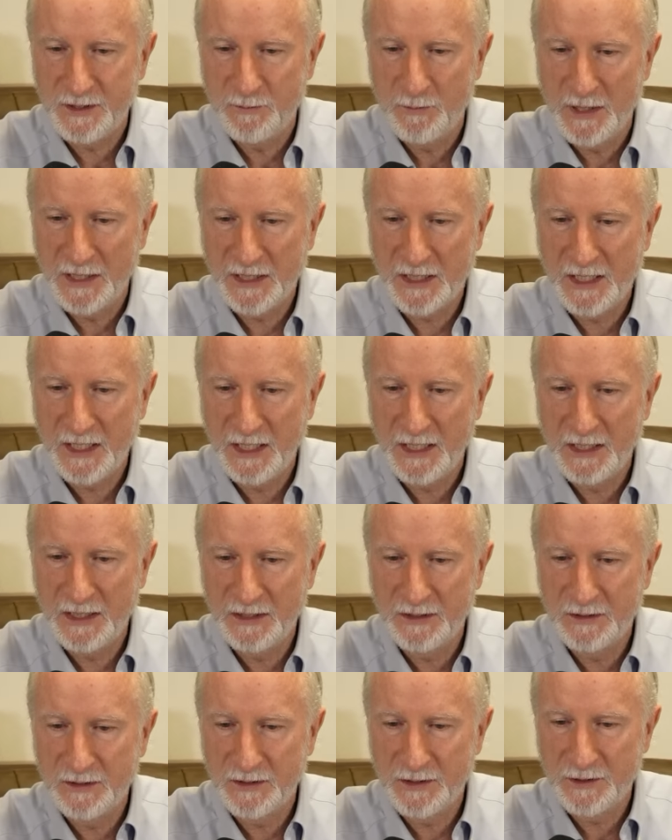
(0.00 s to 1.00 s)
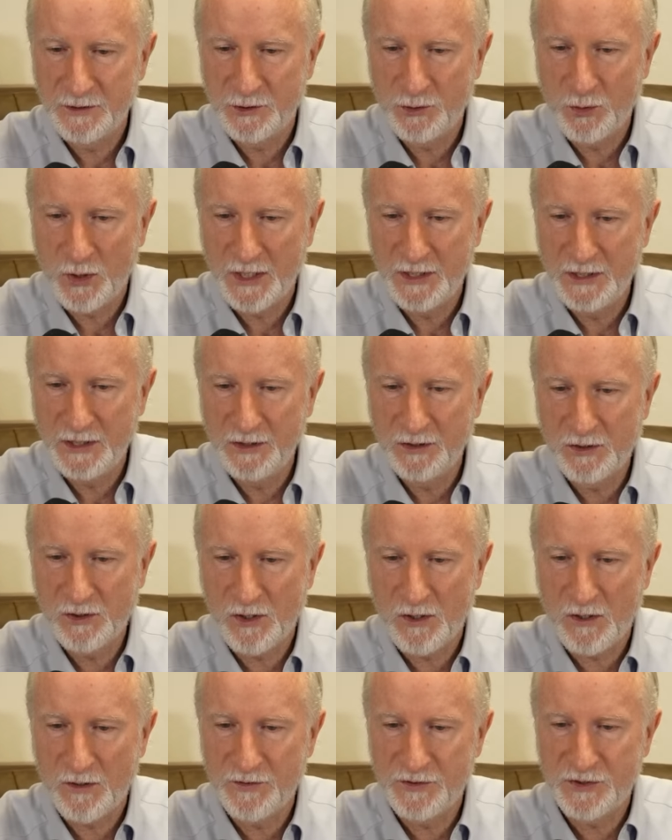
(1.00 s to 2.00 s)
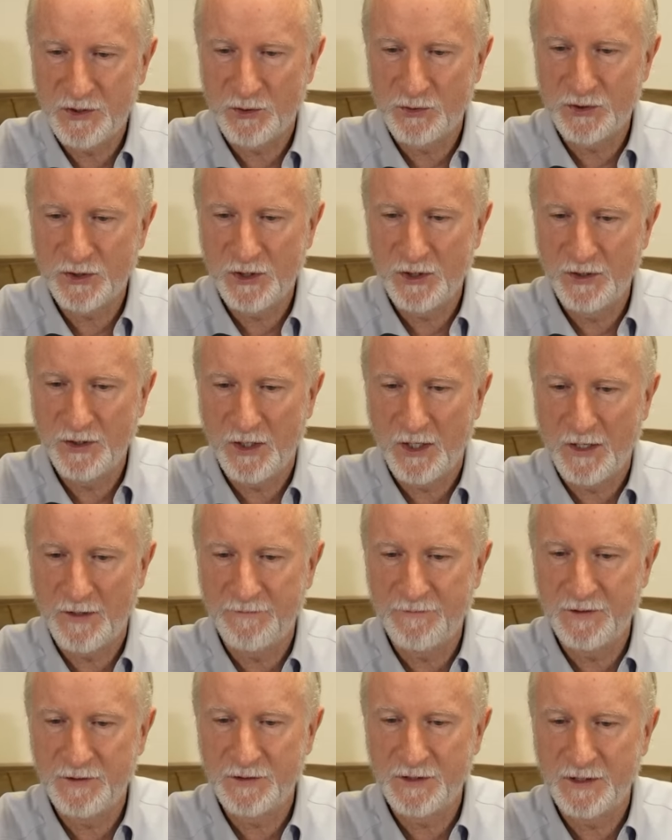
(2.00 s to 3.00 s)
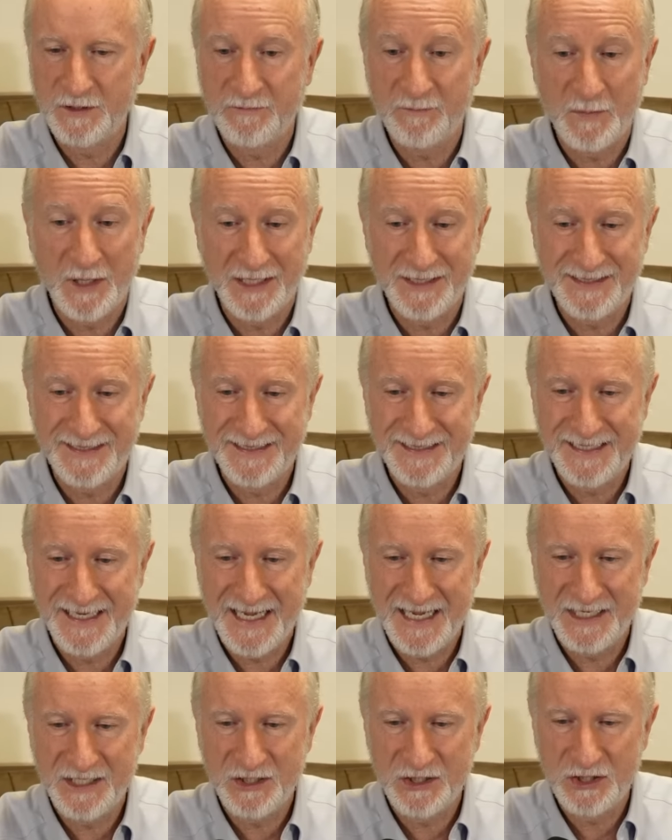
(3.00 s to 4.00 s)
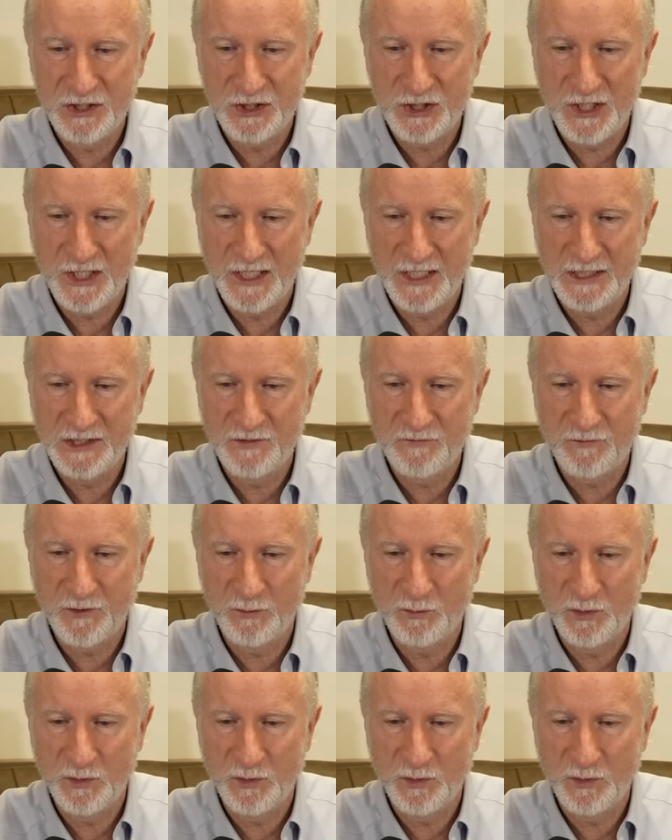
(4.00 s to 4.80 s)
Medicaid, do I need to call the Social Security office if my status changed from